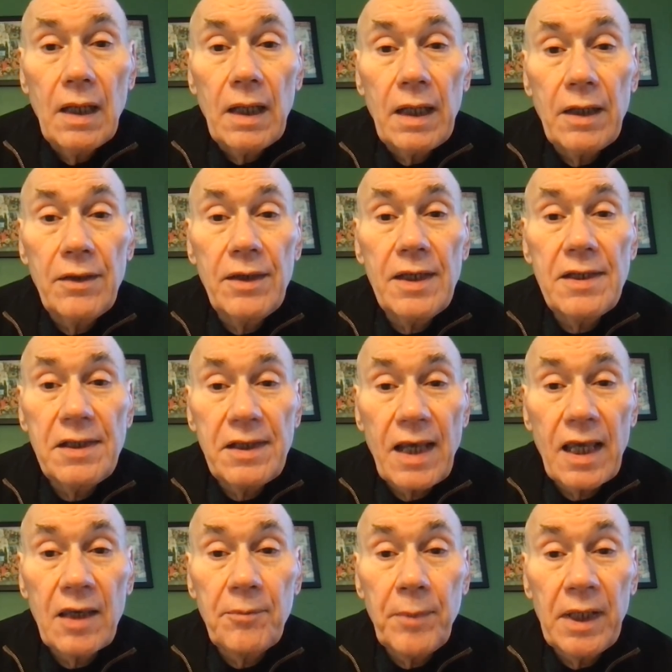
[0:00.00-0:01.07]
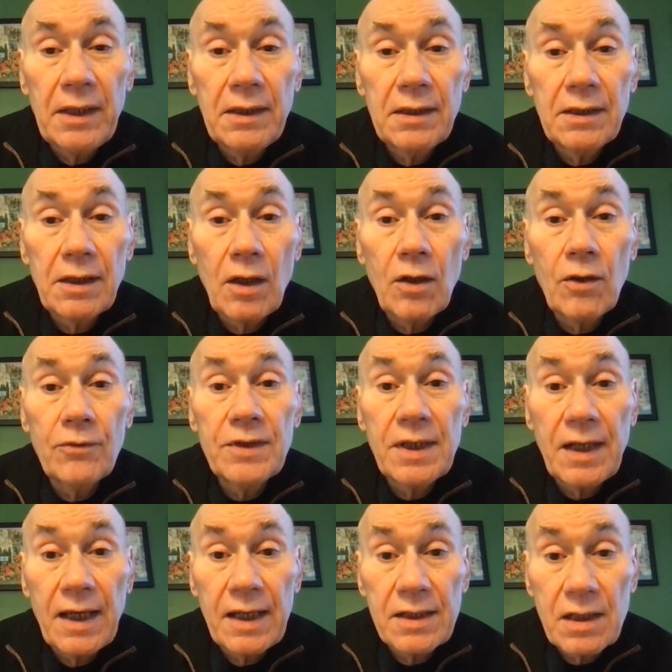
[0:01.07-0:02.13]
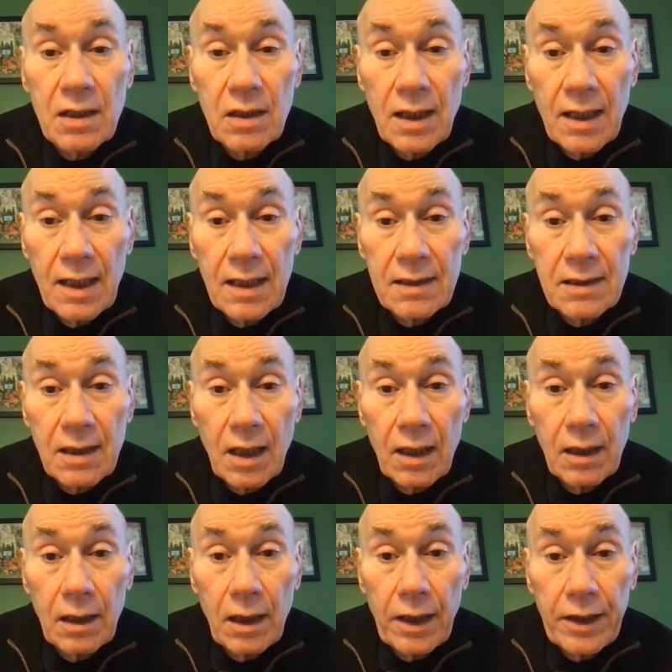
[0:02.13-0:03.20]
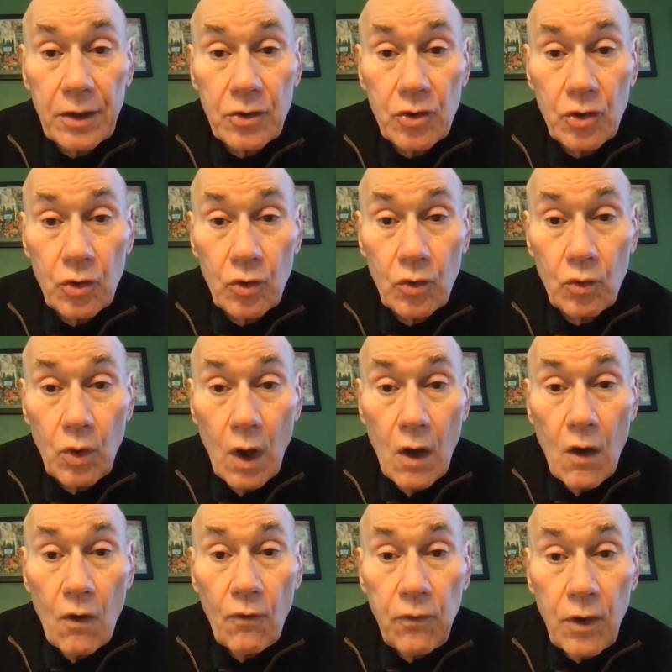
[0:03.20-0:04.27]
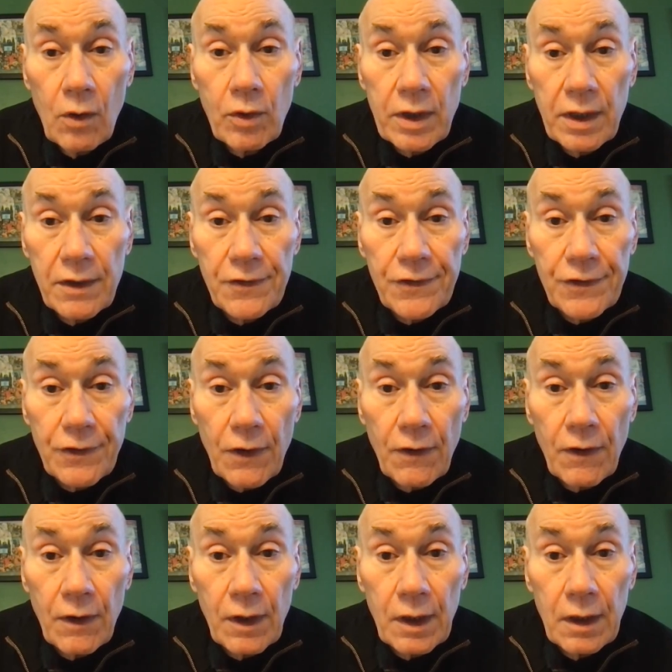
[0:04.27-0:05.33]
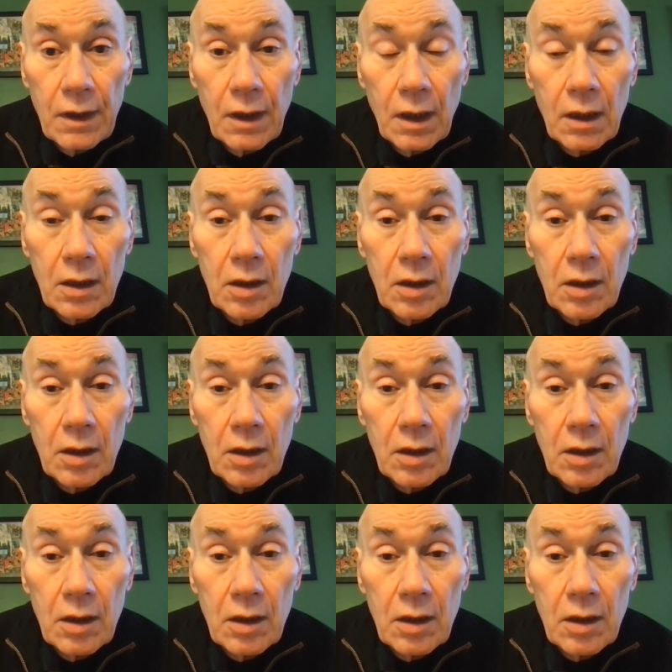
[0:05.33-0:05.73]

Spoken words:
In this segment of today's class, I'd like to focus on